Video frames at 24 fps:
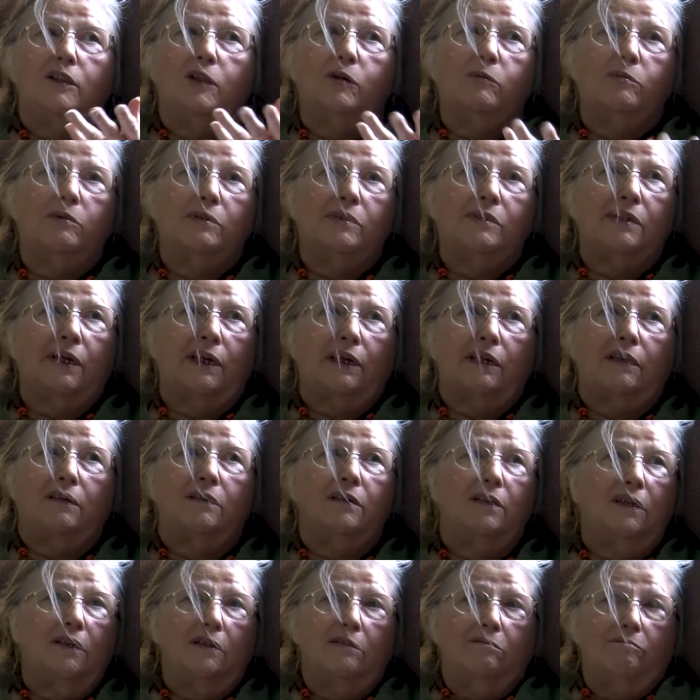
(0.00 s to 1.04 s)
It was like,
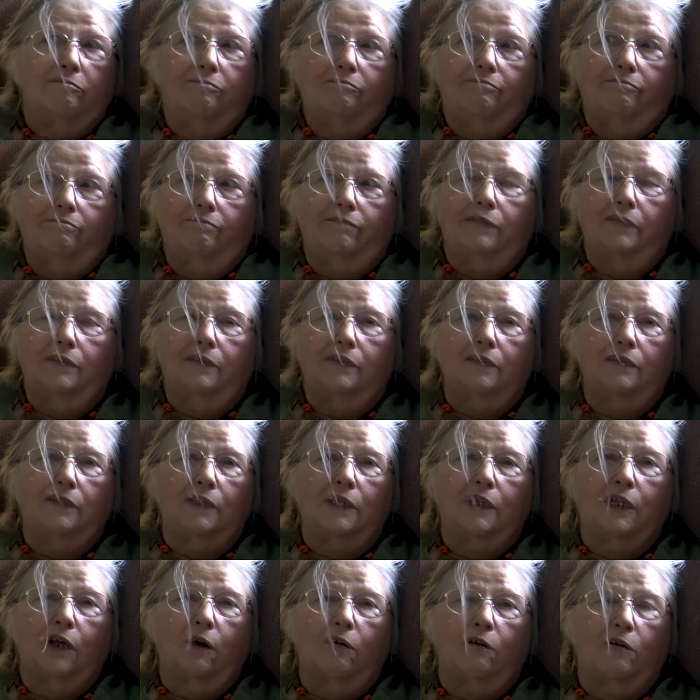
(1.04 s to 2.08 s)

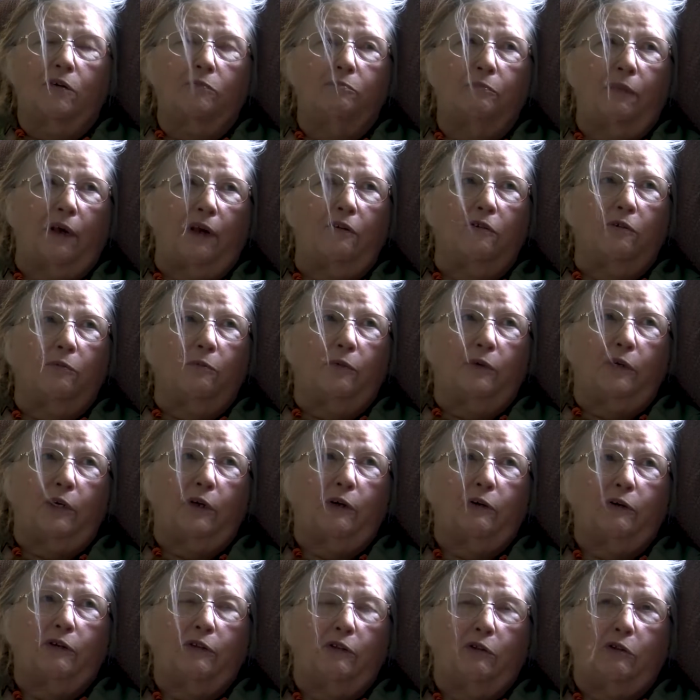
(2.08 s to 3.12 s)
you know, unbearable. You
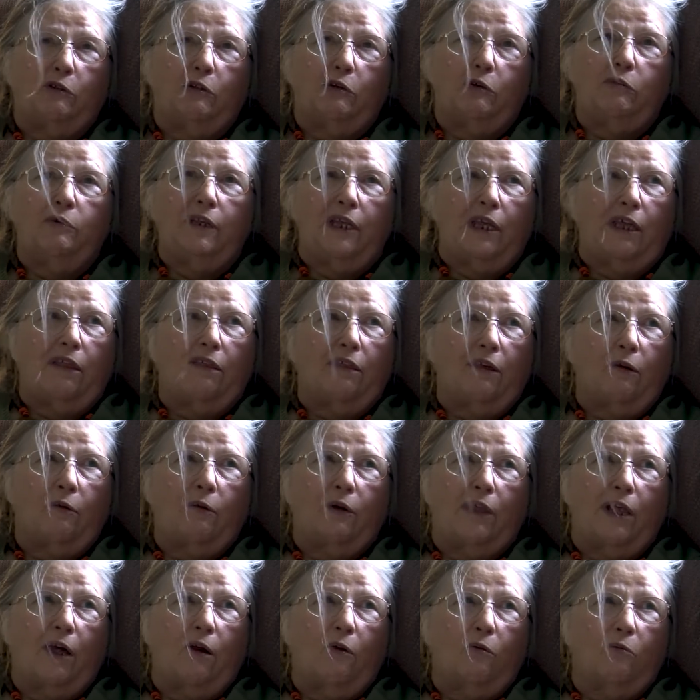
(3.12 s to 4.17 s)
couldn't do anything
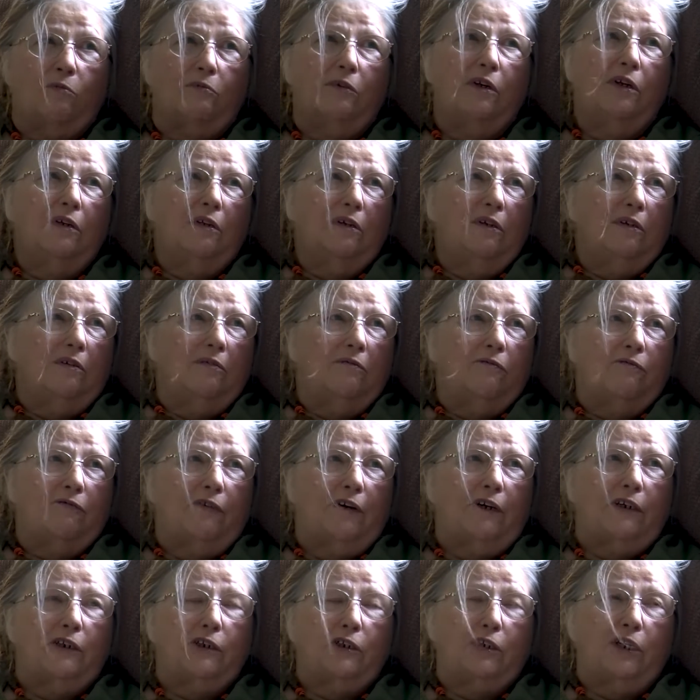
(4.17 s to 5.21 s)
without
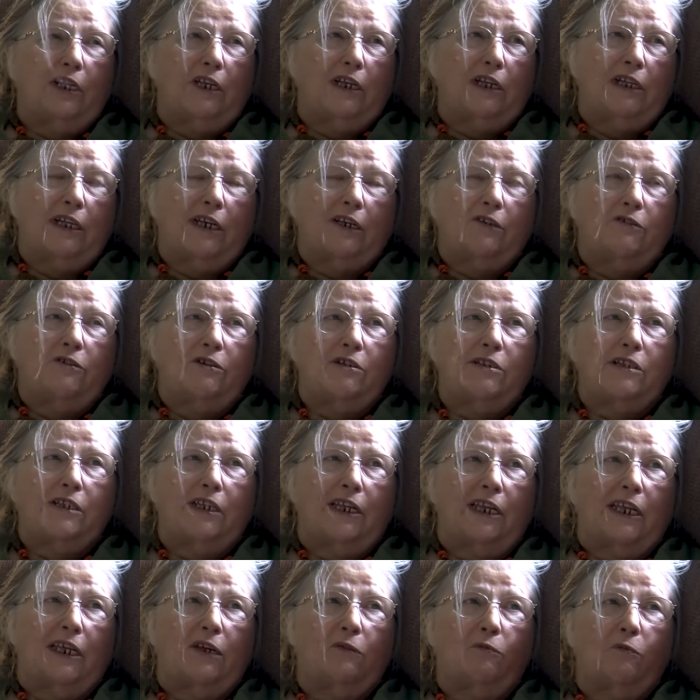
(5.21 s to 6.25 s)
functioning electricity
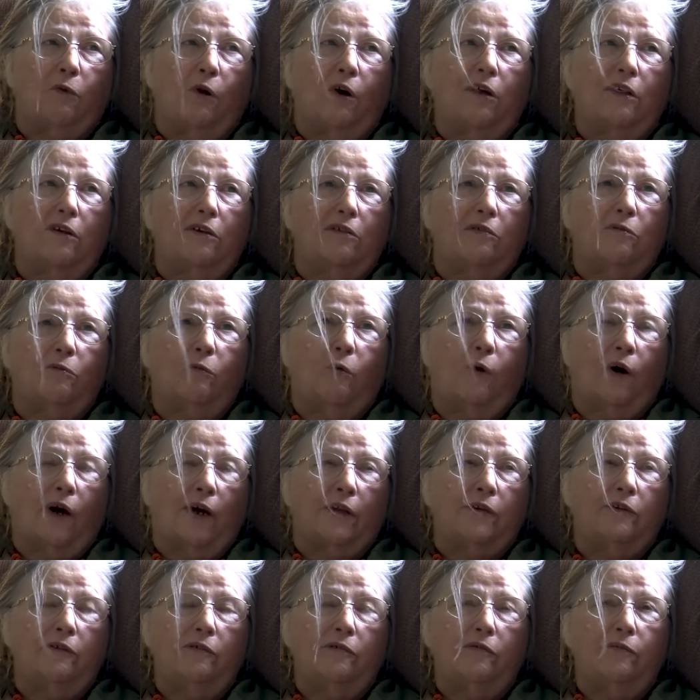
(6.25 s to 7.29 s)
and
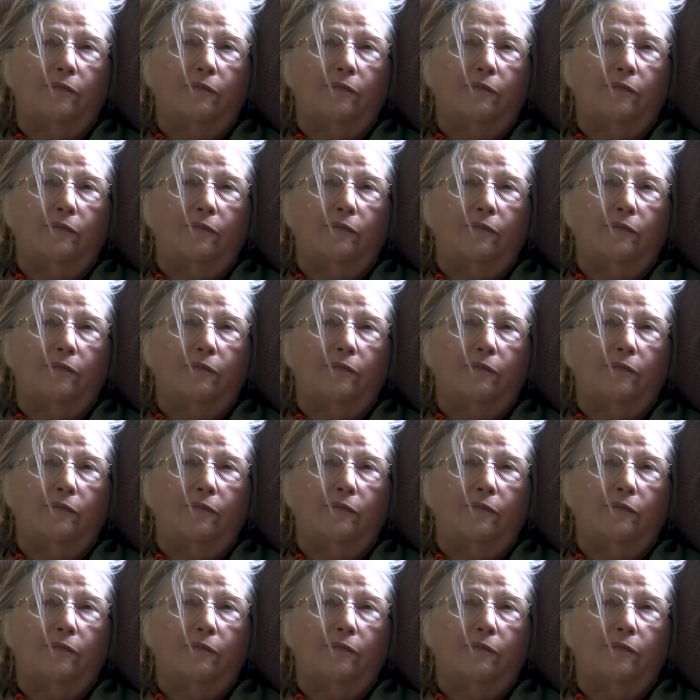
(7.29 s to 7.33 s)
water,